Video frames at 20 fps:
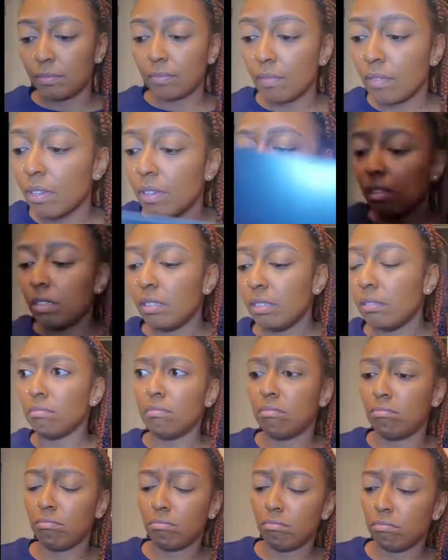get something to
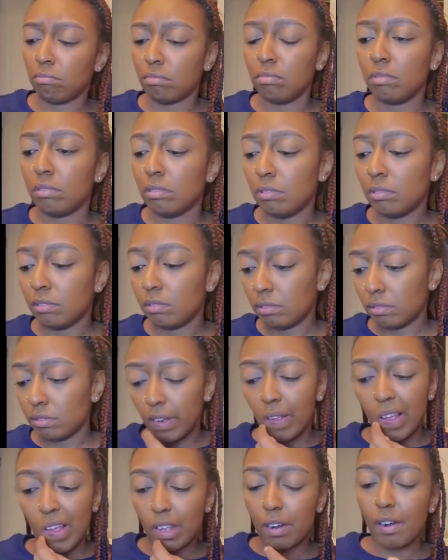eat, because by the time we
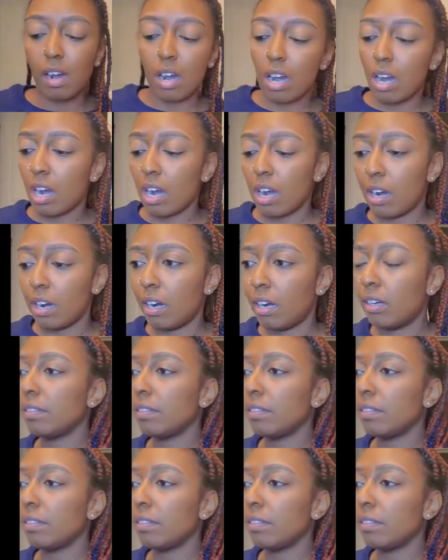got to Chapman and